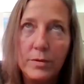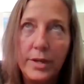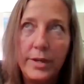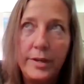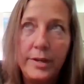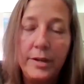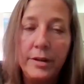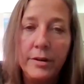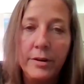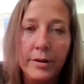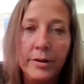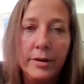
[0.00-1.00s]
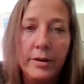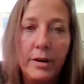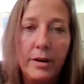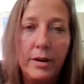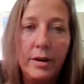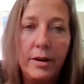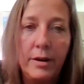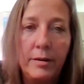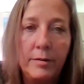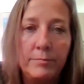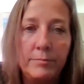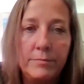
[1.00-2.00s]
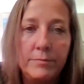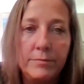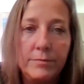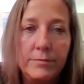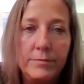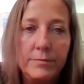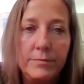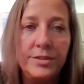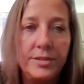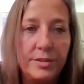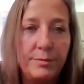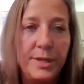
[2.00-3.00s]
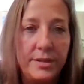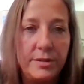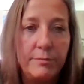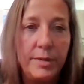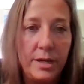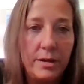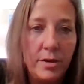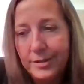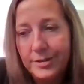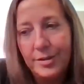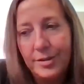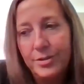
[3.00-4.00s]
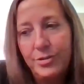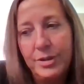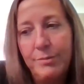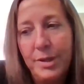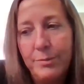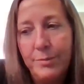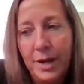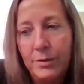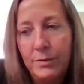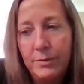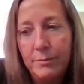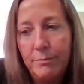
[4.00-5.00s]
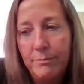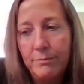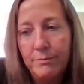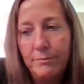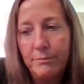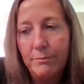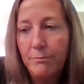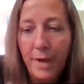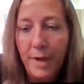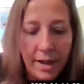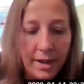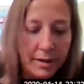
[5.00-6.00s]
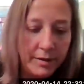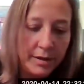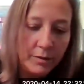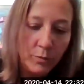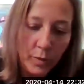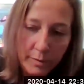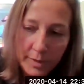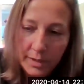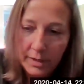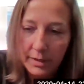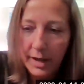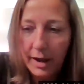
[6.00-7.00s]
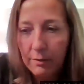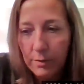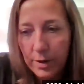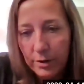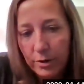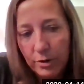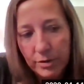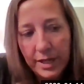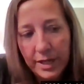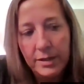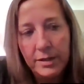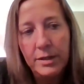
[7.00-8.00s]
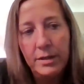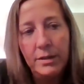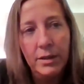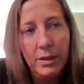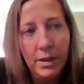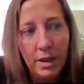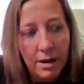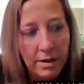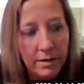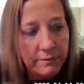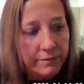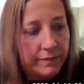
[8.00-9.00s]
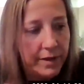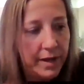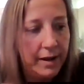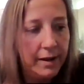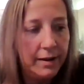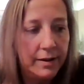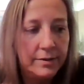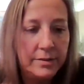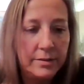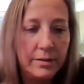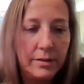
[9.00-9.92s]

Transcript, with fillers: hear um, Jesus speak to me. It started to train me about men and women and how we are created in love and